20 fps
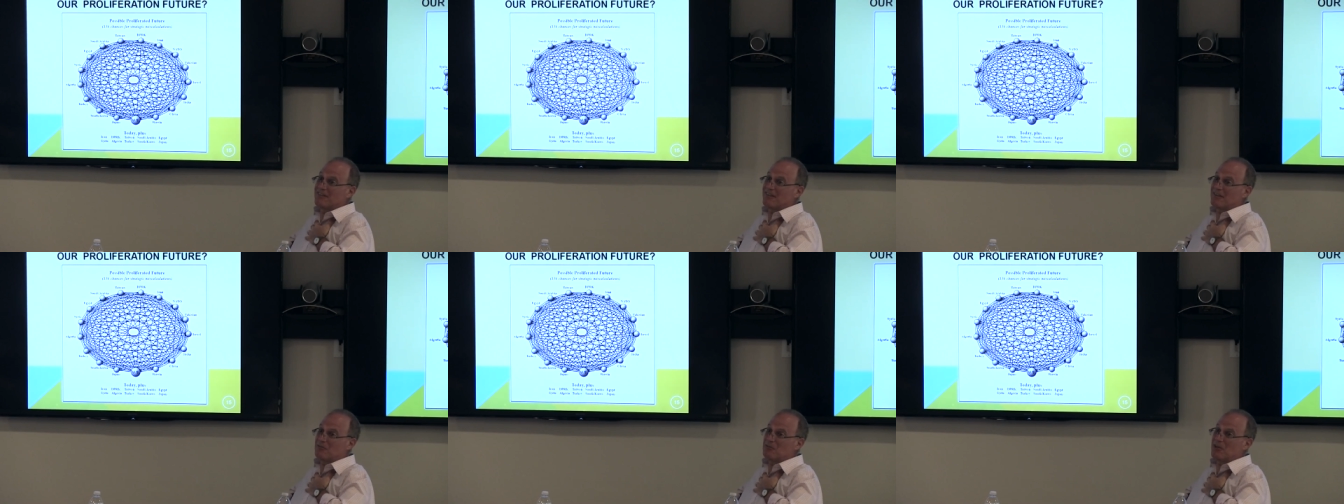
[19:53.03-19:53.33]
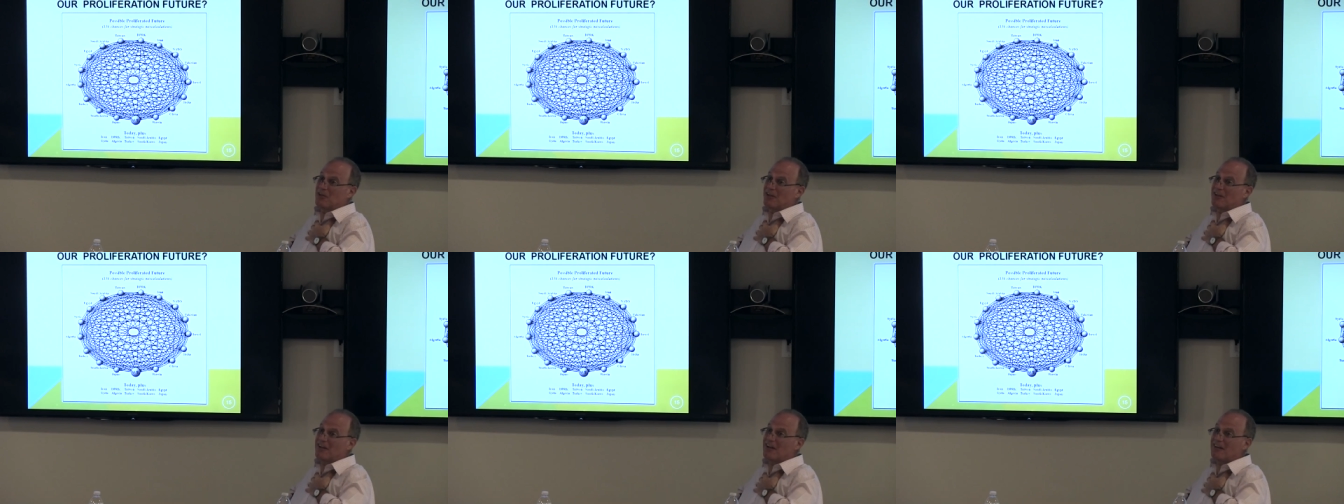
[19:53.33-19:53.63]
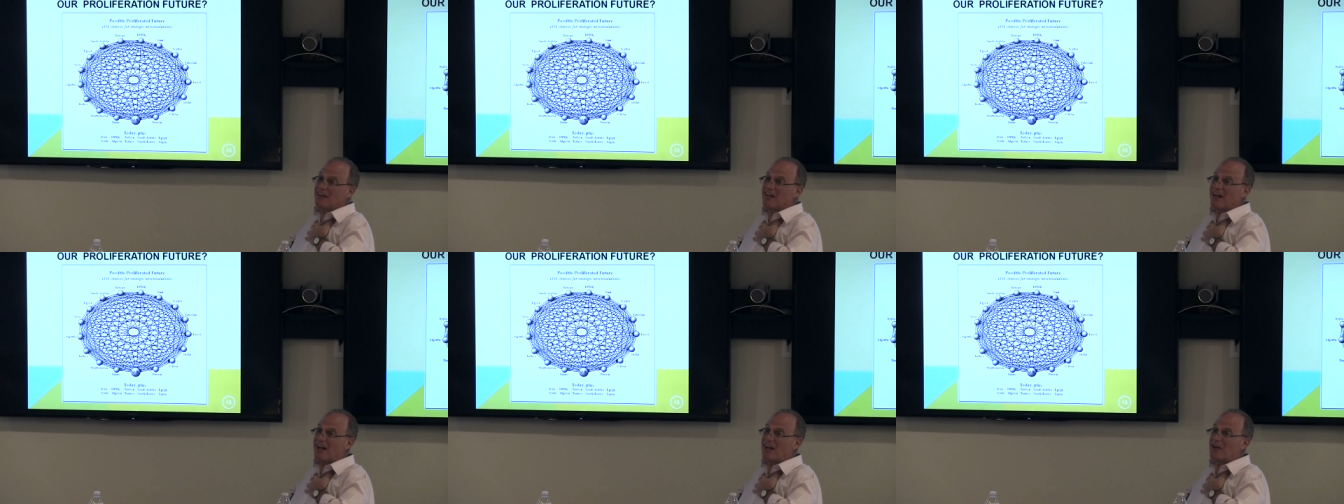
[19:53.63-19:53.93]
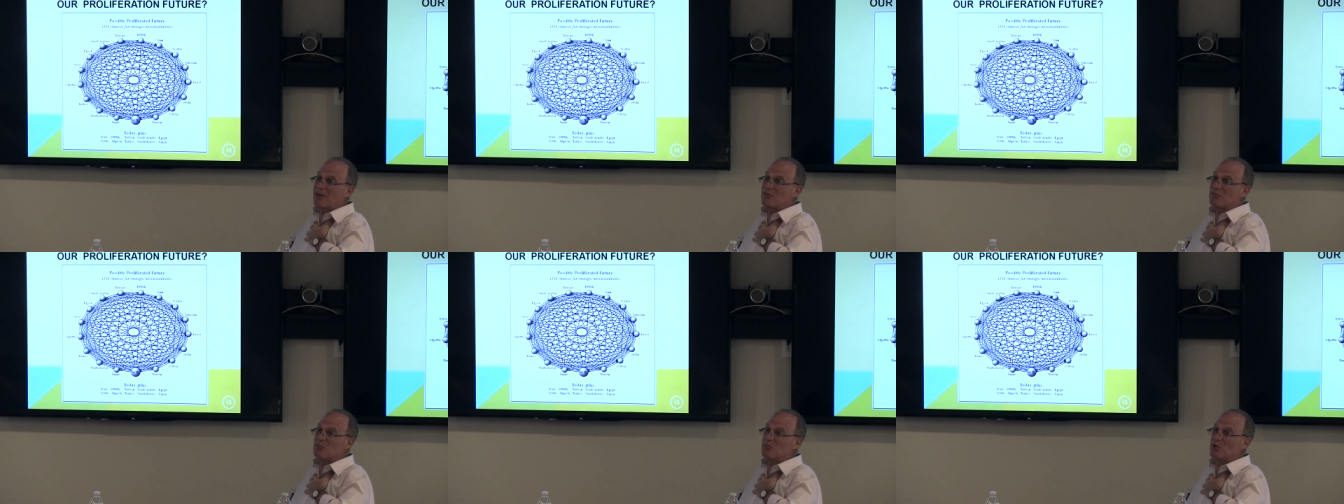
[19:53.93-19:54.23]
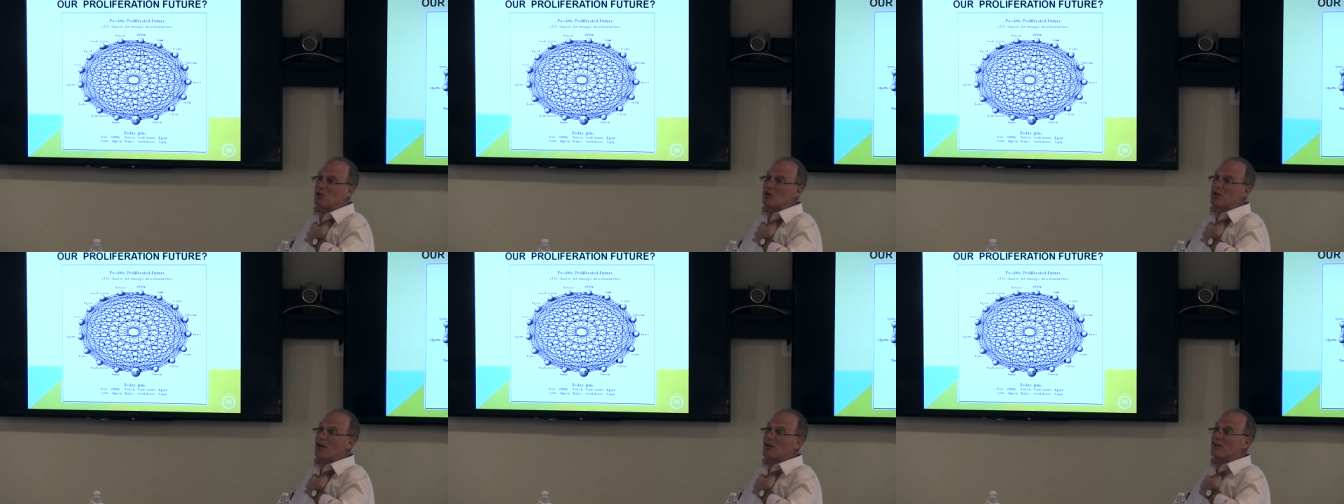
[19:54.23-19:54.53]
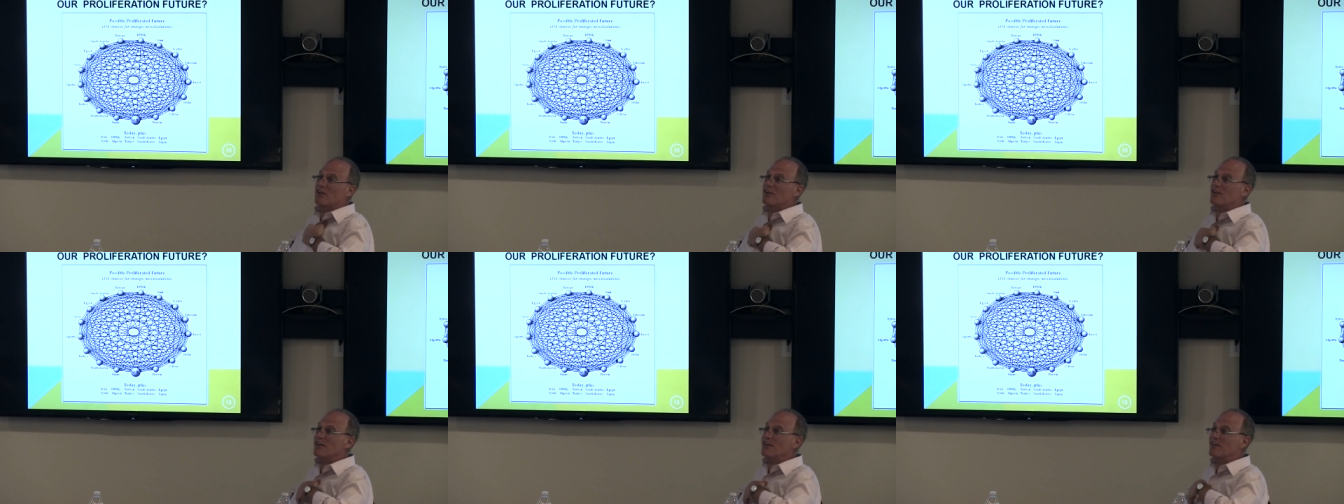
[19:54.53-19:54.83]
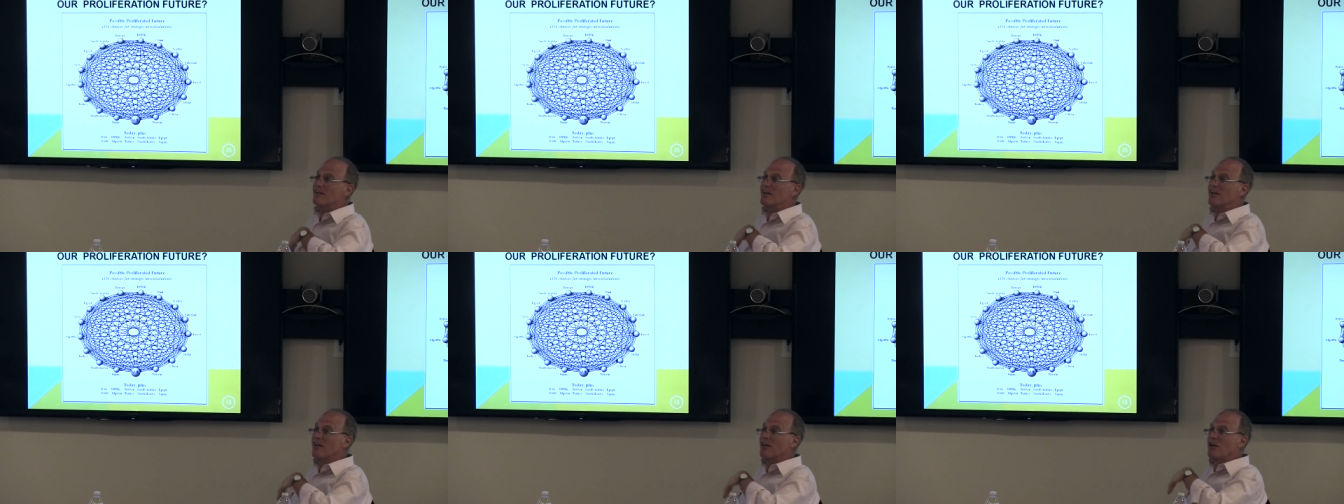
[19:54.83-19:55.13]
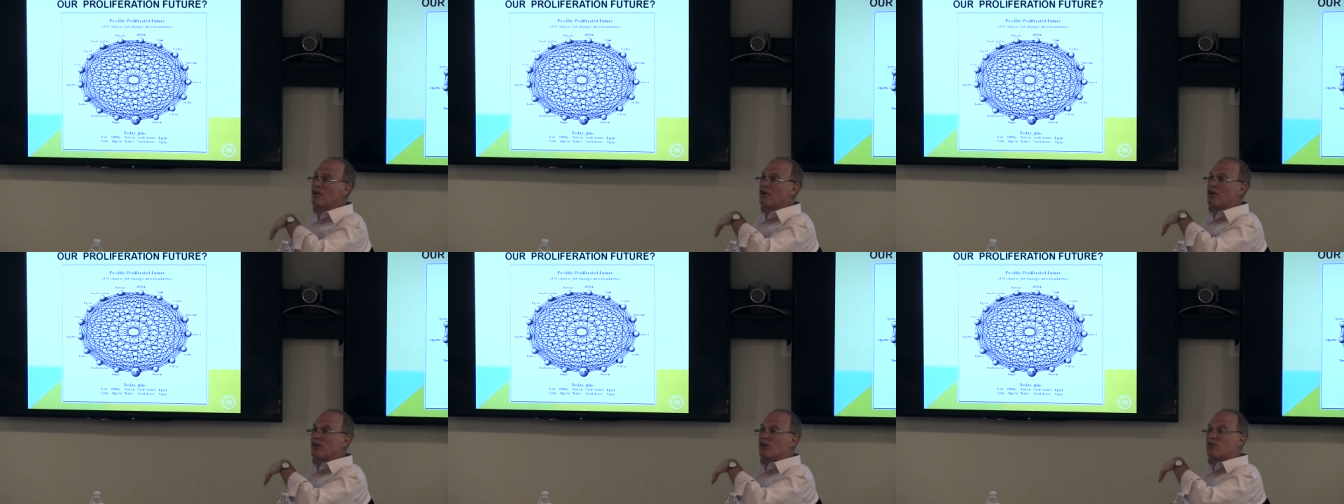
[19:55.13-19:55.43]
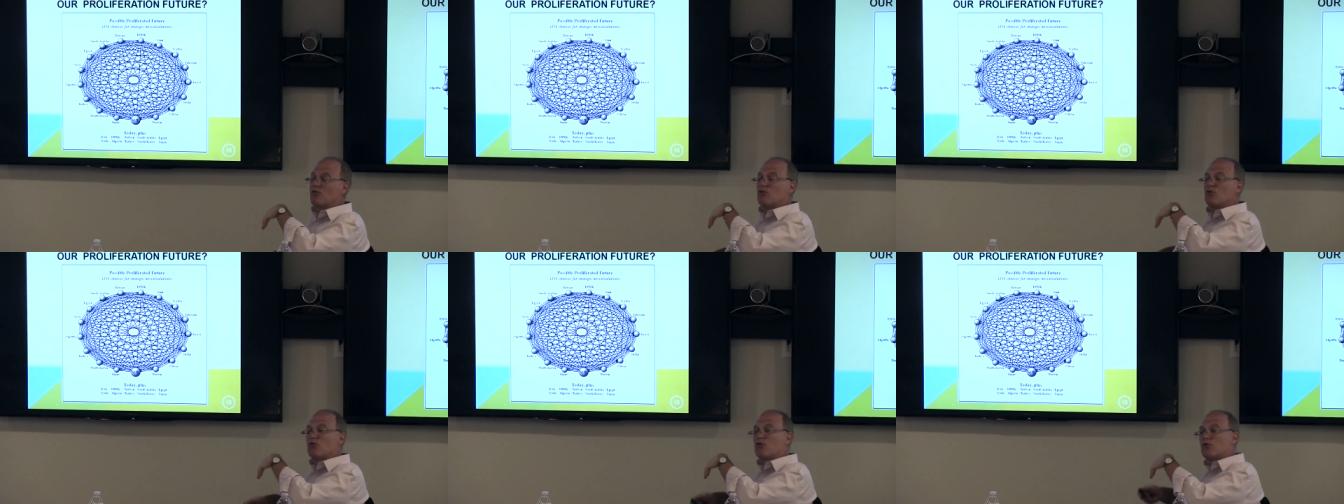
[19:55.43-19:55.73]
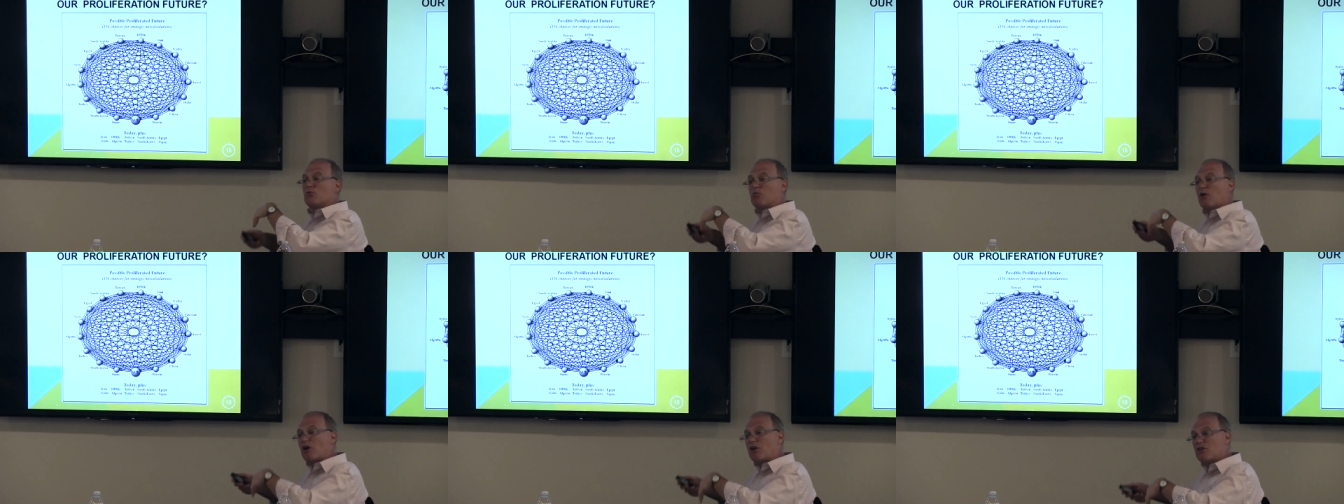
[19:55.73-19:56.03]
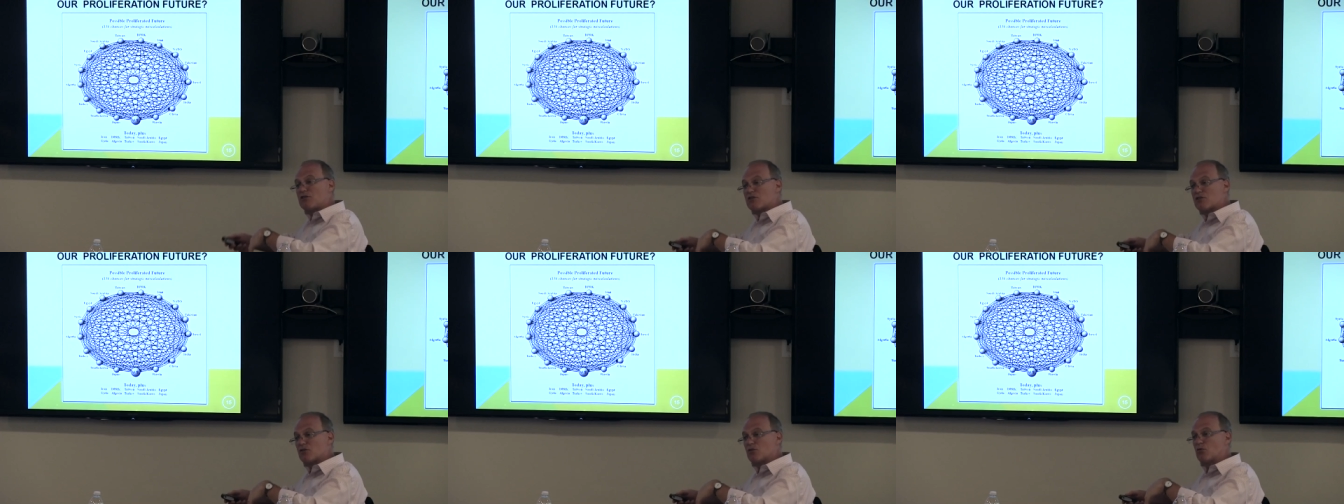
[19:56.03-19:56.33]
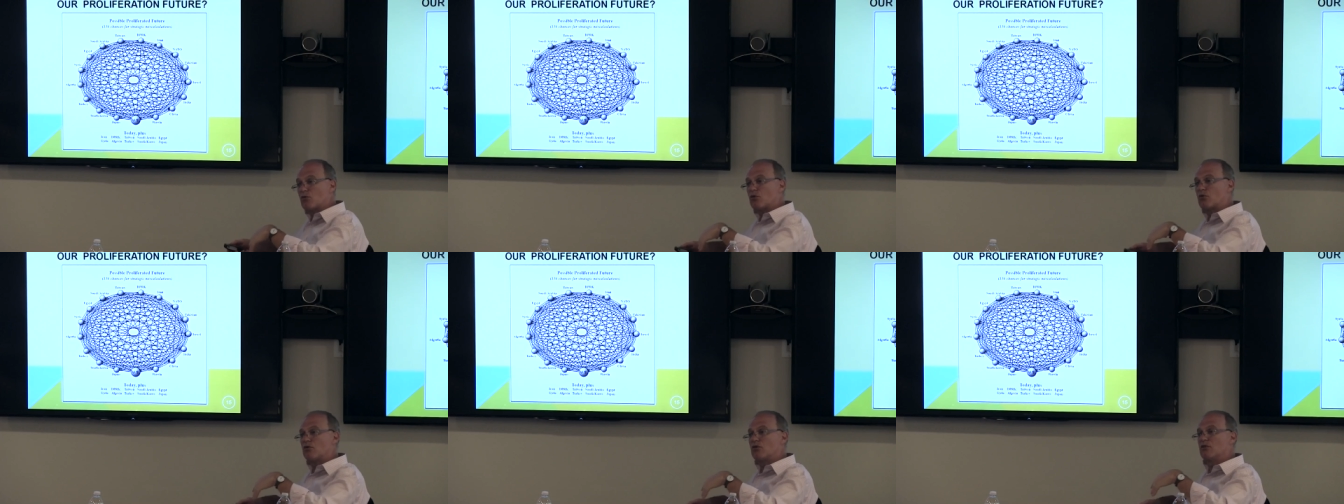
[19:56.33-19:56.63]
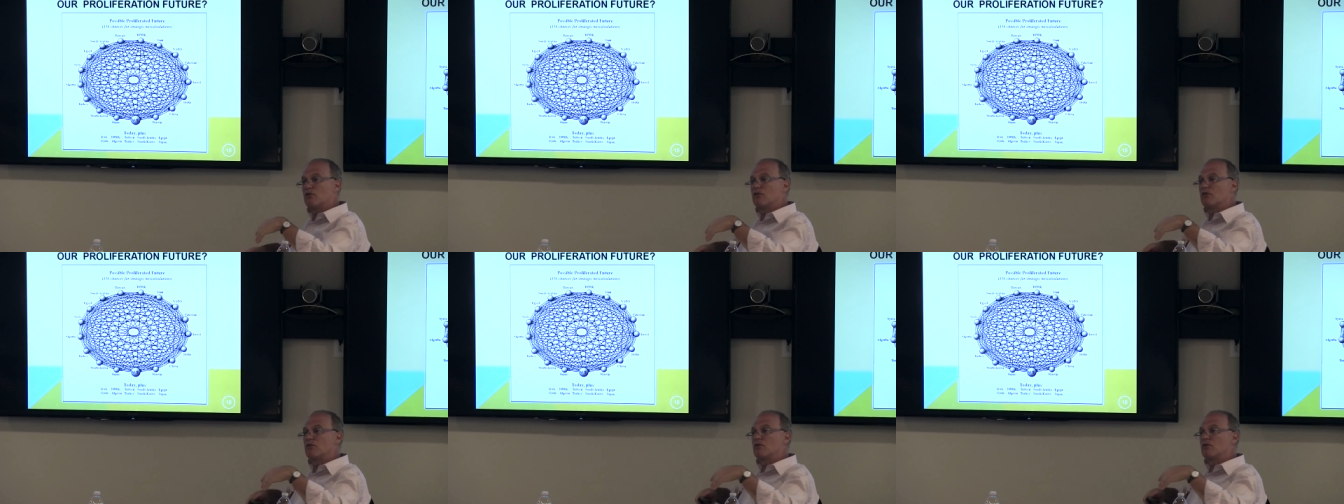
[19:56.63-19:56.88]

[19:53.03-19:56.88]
I mean, I got that. But I think if you're in the policy world,